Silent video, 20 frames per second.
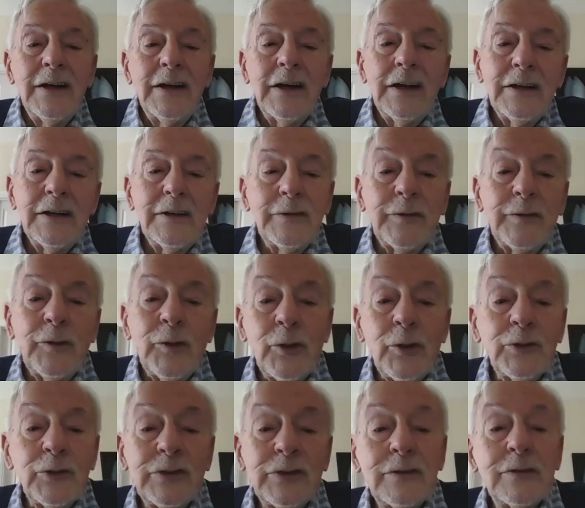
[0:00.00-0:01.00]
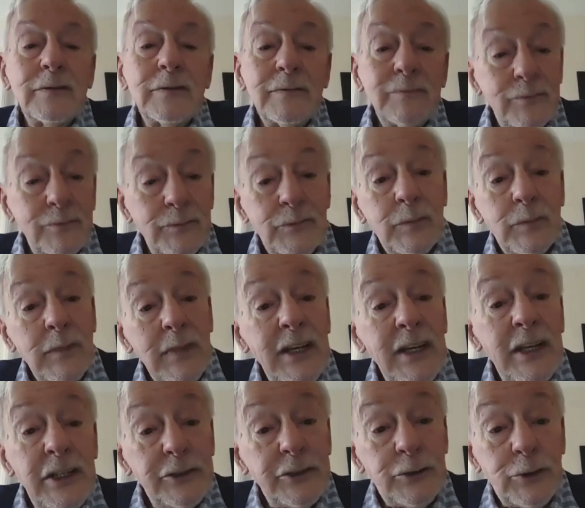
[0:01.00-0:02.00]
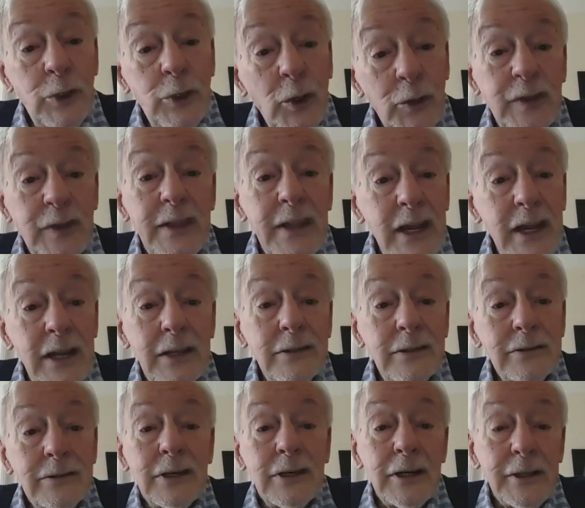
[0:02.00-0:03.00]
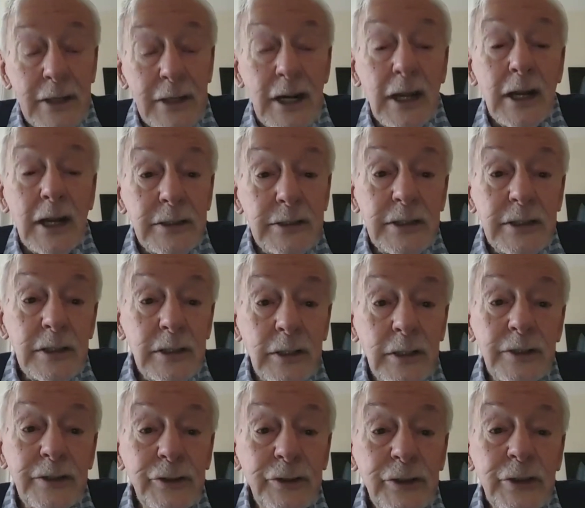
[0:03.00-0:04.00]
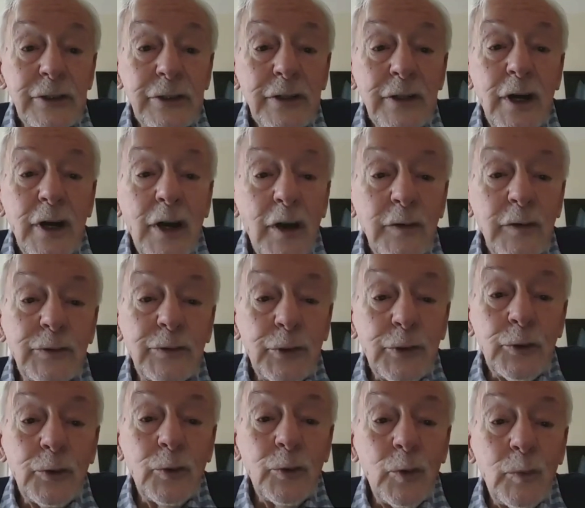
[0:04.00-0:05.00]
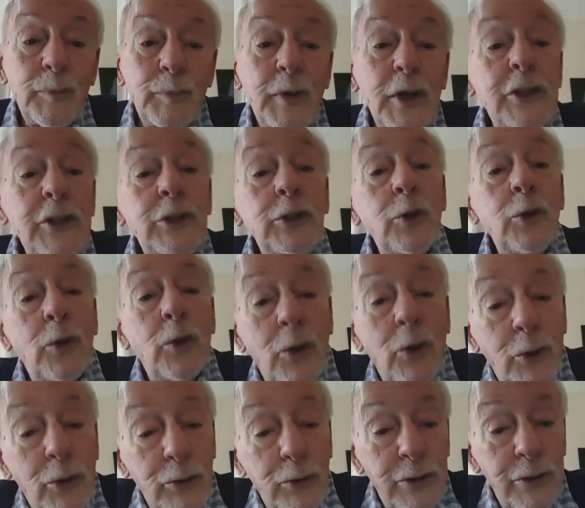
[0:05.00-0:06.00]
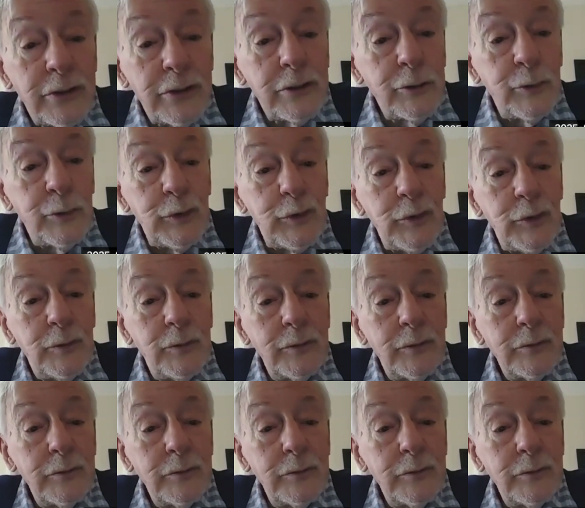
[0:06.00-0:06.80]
And of course, he's not then an idealist after all, but he ought to be.